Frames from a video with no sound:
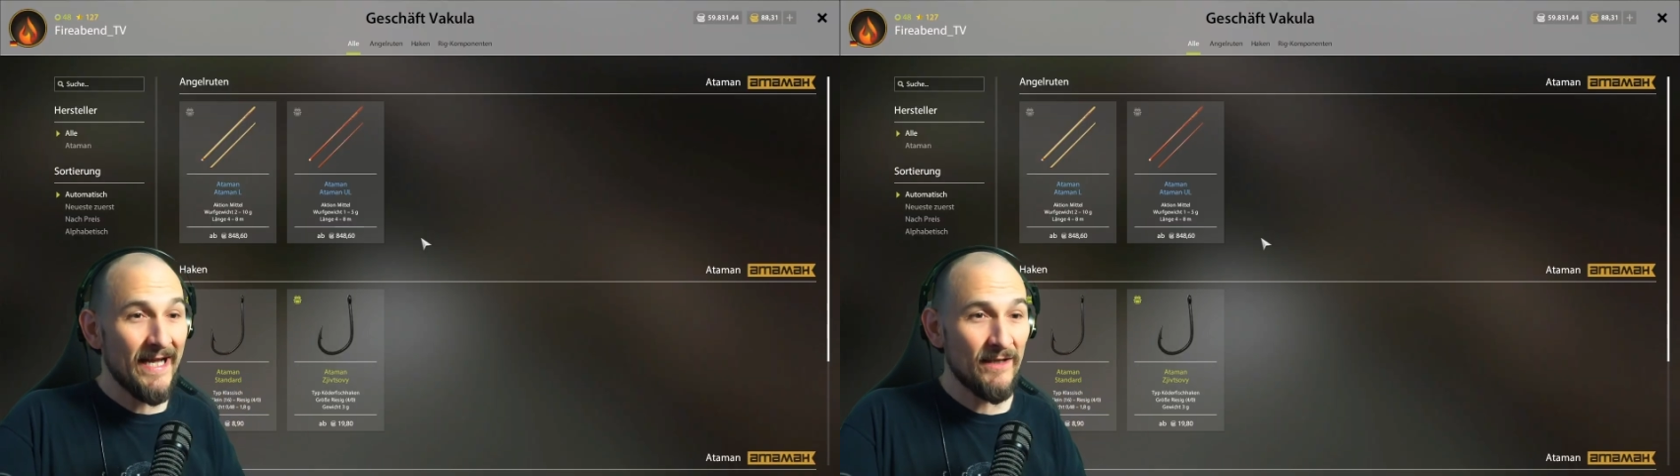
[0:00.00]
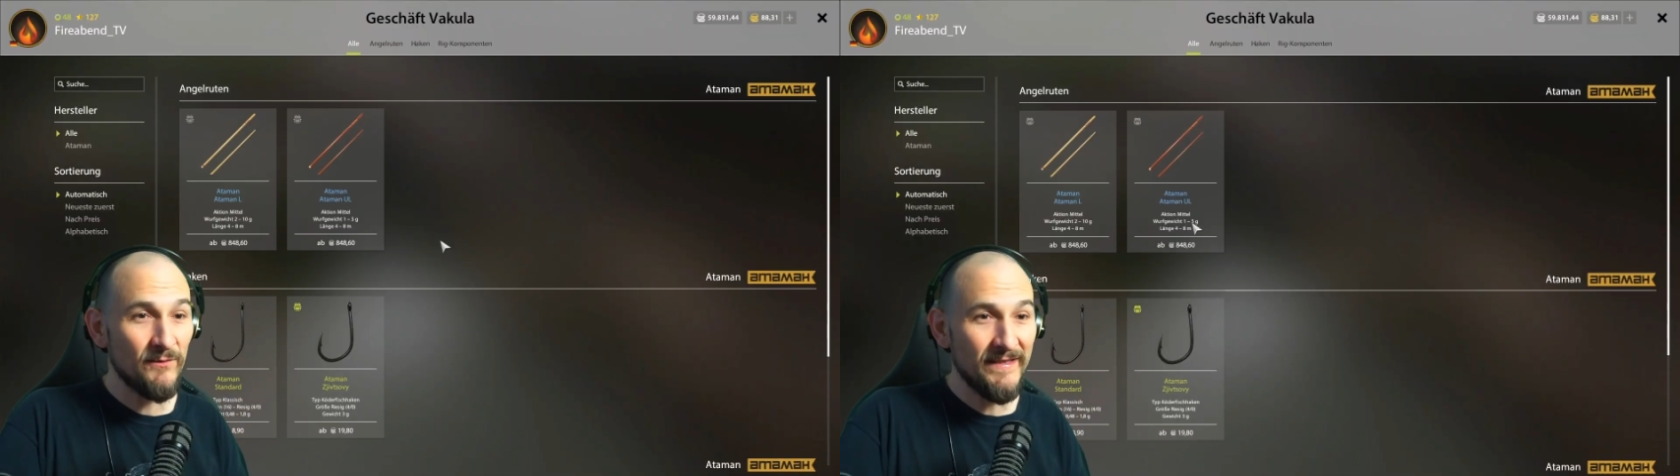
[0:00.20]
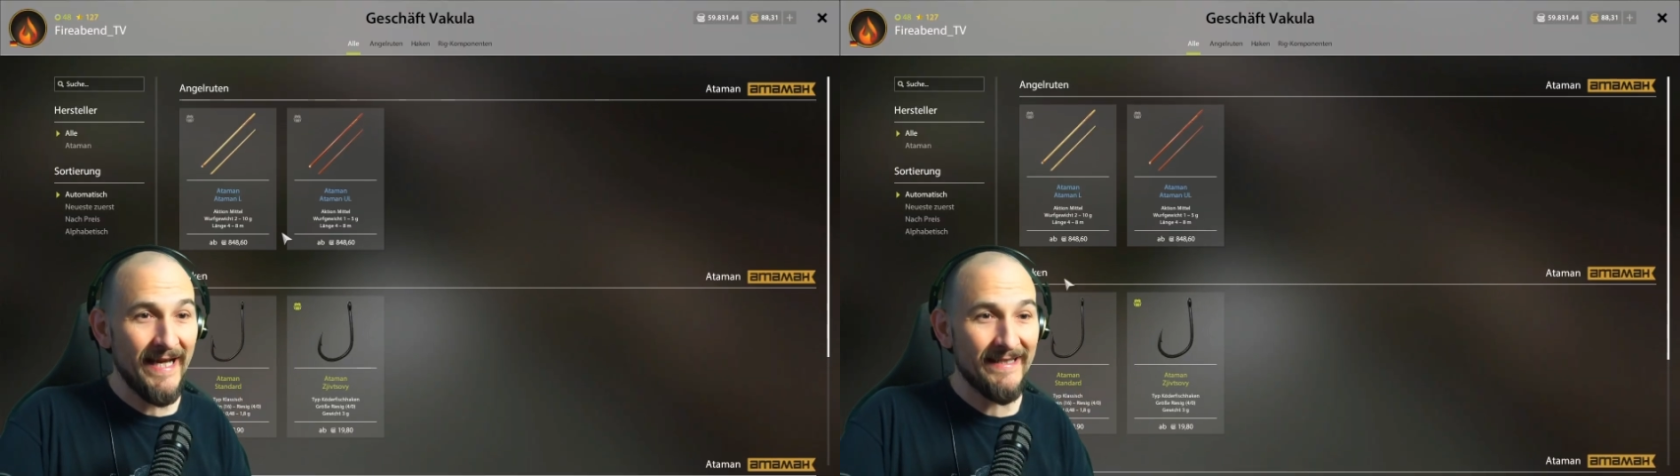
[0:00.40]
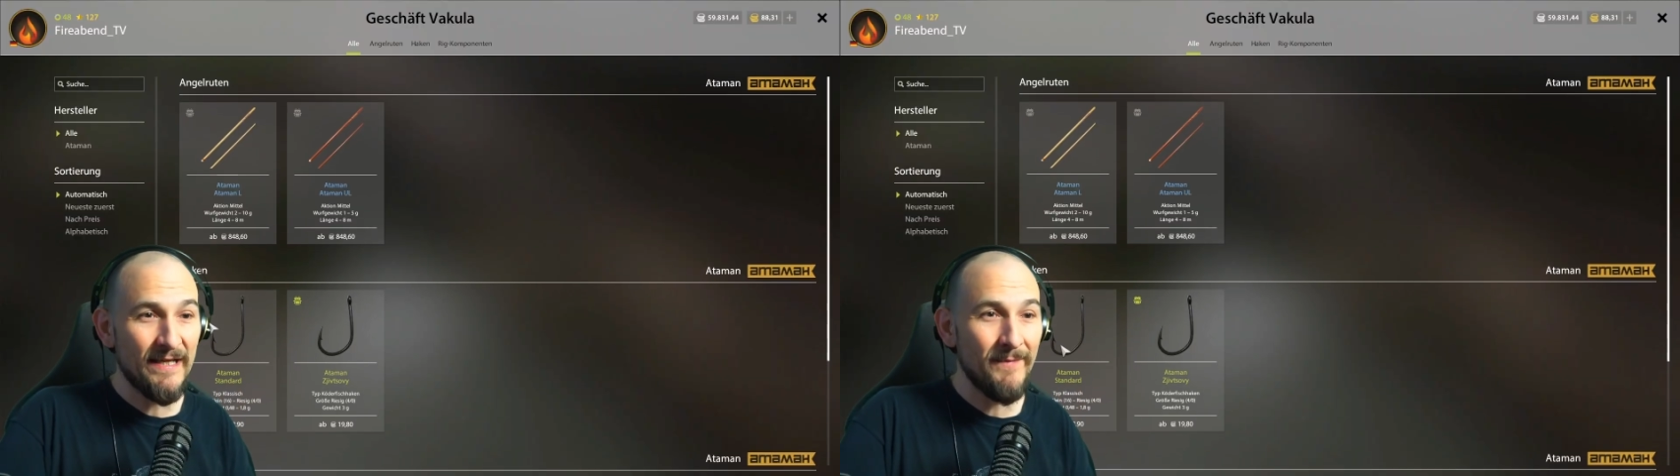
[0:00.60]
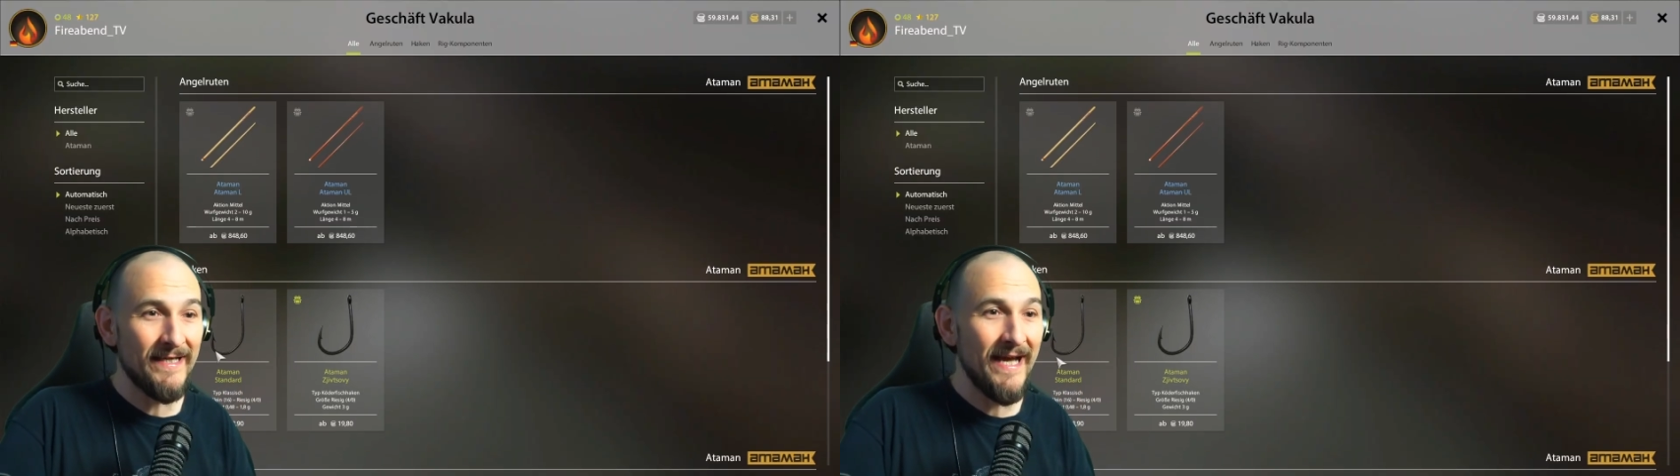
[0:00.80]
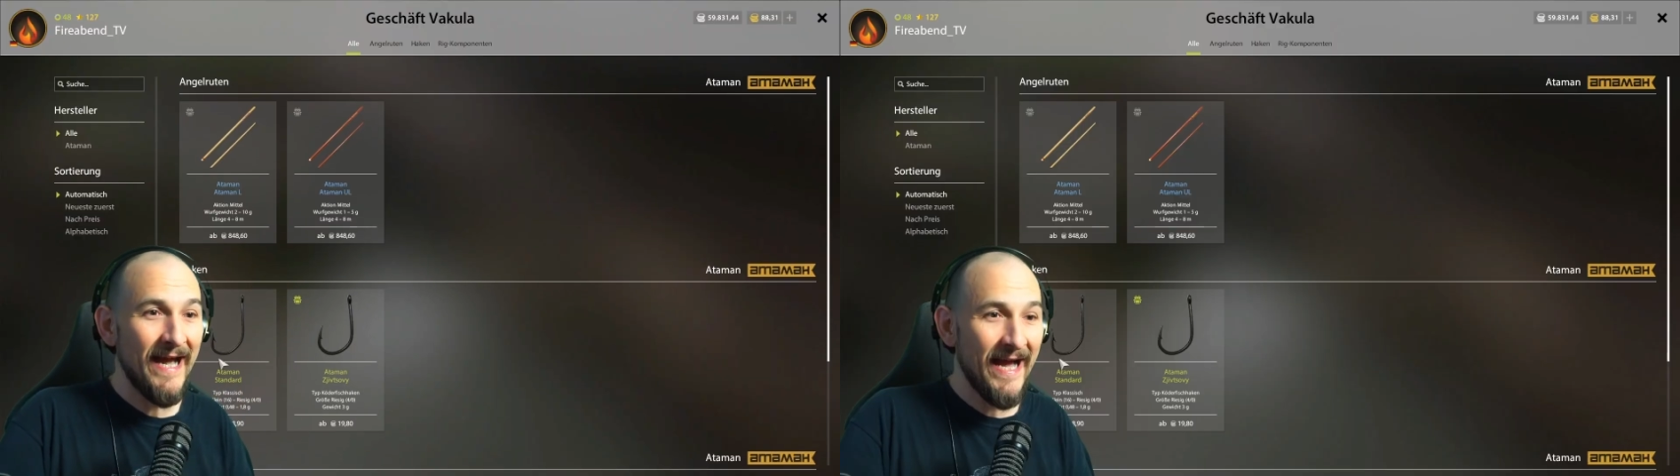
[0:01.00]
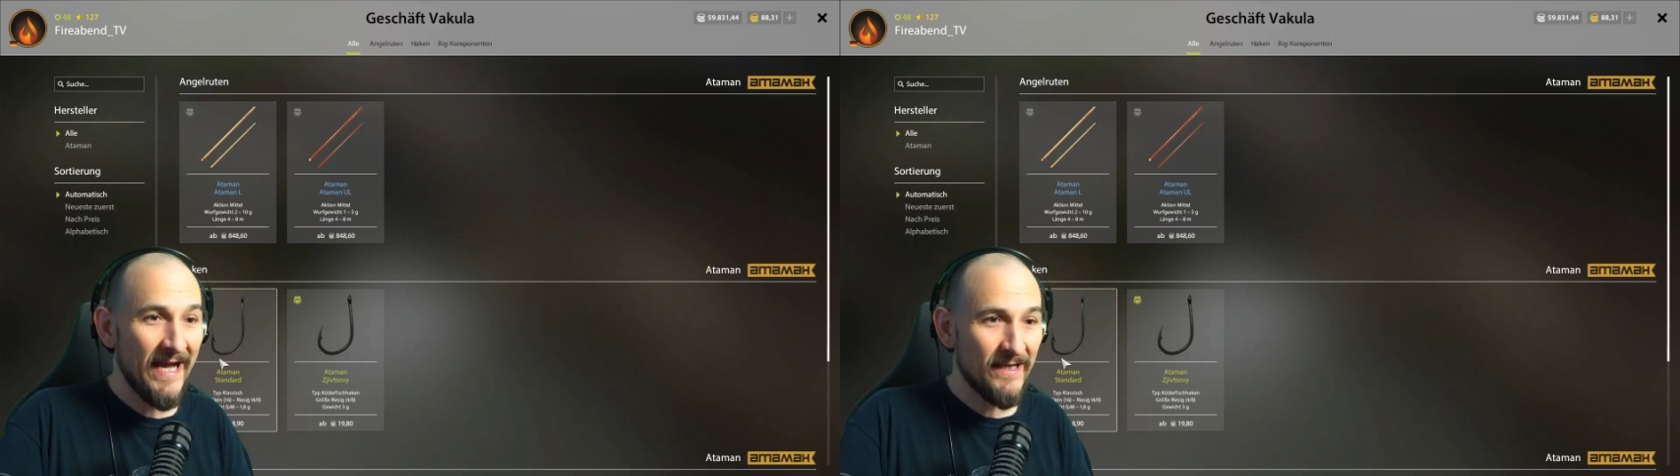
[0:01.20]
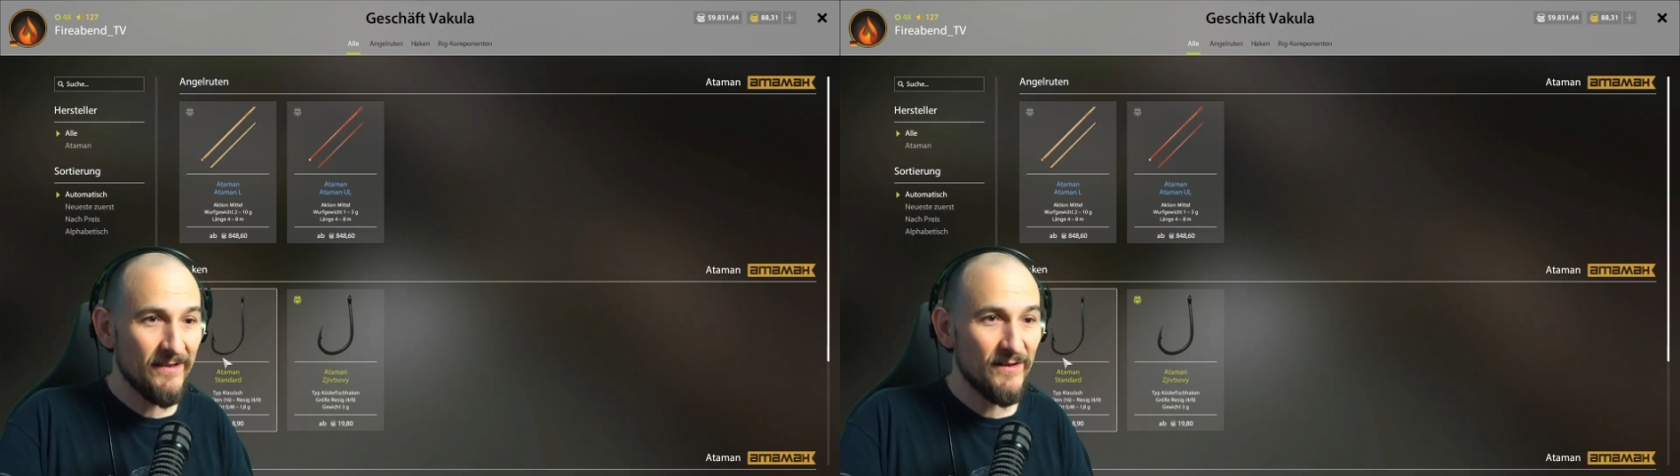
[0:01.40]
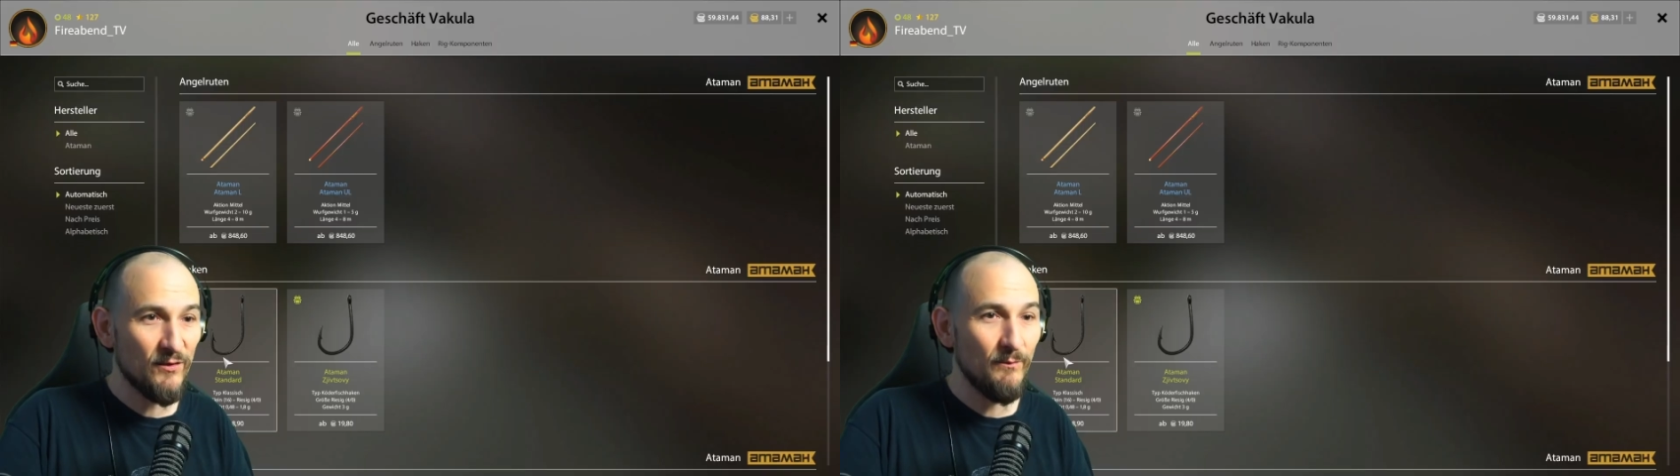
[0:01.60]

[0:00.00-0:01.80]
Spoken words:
Size 16 in general